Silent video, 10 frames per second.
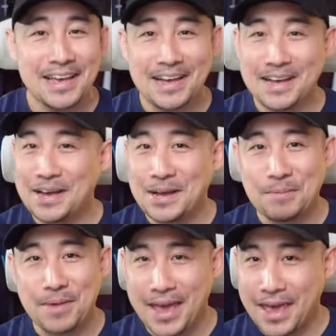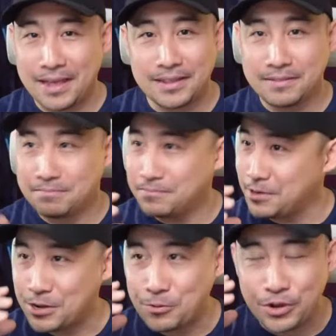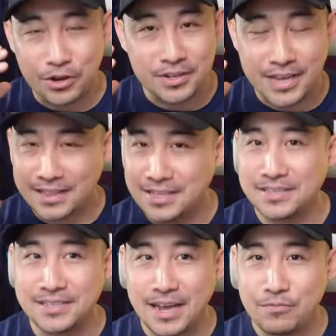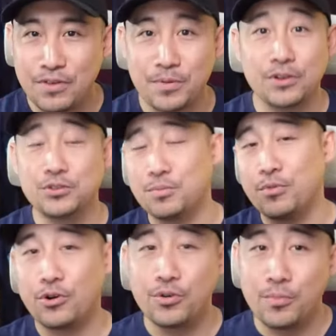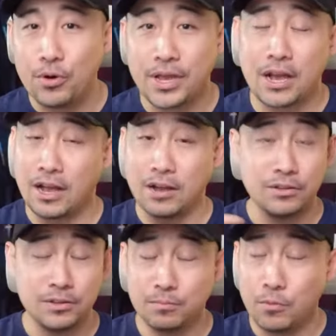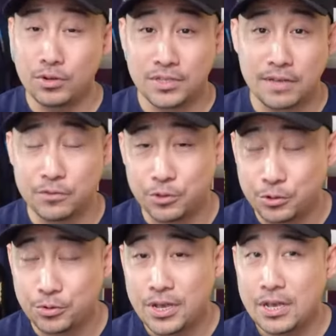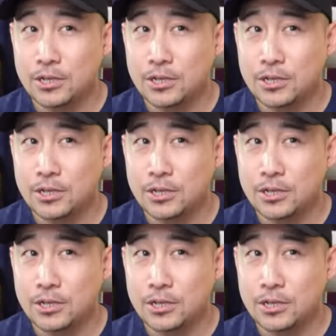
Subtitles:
and we got to get this done with because tomorrow morning I got more stuff to do.